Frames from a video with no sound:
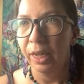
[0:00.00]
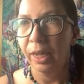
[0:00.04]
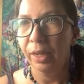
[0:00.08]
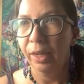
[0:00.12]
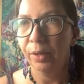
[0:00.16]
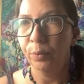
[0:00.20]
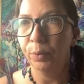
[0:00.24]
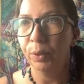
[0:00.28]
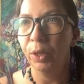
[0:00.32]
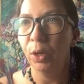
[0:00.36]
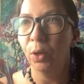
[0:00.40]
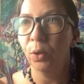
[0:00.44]

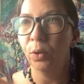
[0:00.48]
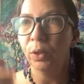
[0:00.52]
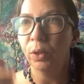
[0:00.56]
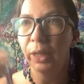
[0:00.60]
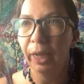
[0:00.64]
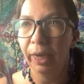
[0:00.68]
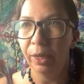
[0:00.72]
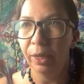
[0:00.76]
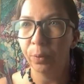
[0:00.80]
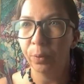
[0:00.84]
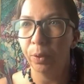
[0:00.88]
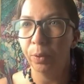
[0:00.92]
If we don't
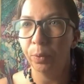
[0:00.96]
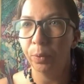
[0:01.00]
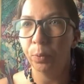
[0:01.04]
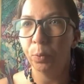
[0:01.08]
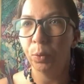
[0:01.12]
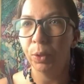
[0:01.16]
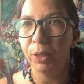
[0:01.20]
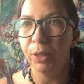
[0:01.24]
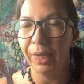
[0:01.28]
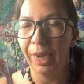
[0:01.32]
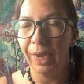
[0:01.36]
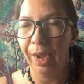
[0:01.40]
like
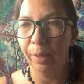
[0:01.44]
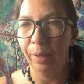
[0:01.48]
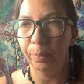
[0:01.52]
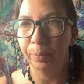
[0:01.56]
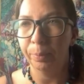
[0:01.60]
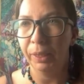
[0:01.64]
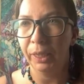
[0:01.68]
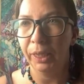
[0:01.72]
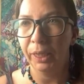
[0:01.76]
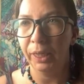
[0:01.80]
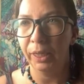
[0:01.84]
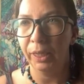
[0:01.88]
what's
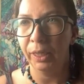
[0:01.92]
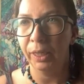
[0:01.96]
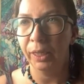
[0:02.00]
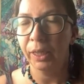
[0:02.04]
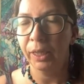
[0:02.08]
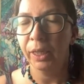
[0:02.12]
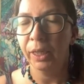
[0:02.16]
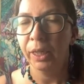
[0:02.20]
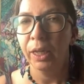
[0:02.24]
happening,